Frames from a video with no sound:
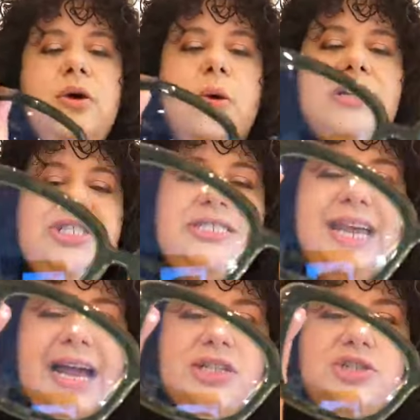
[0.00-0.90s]
gorgeous
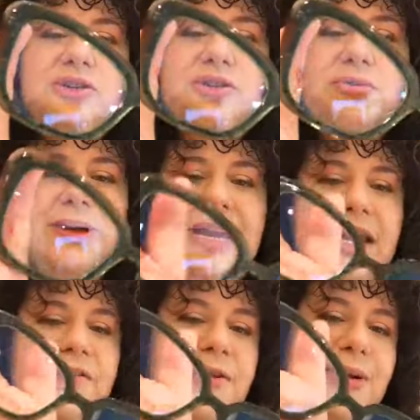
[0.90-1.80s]
textured
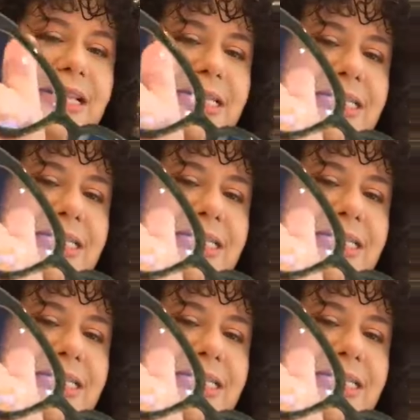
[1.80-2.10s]
green, if you can